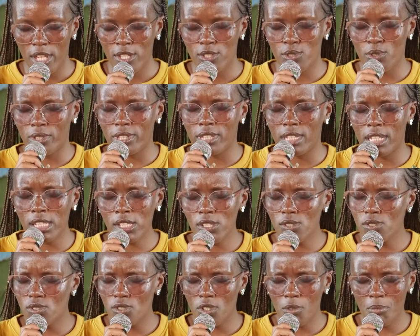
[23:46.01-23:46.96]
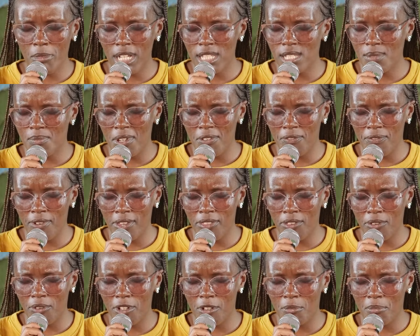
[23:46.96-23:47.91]
So thank you so much, my
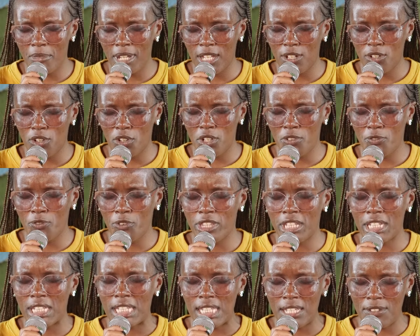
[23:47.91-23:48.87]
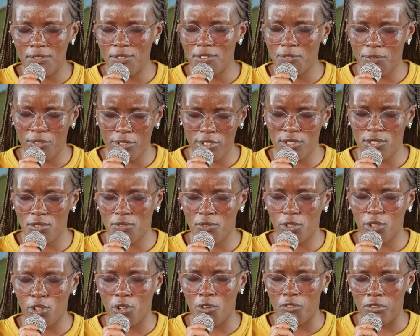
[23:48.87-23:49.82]
Father and my God, for the gift, first of
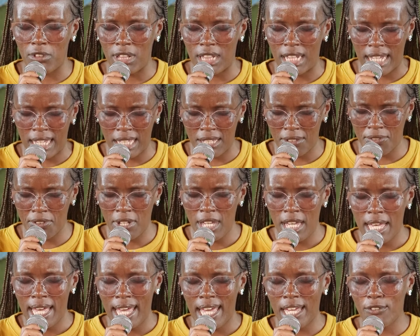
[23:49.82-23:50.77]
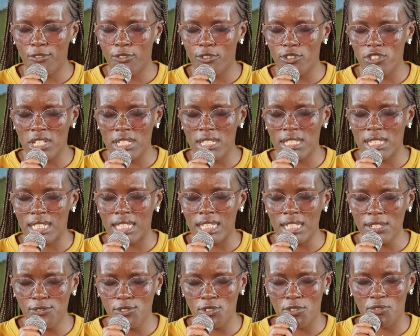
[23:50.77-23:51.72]
all, of life and for just the
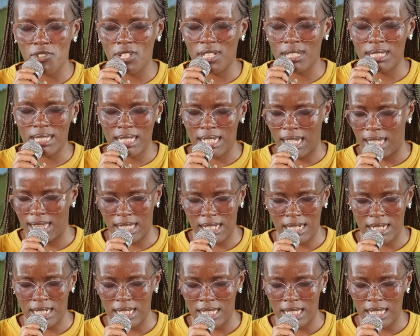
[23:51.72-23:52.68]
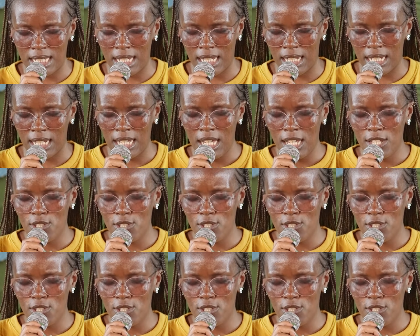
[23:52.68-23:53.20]
gift of just gathering here.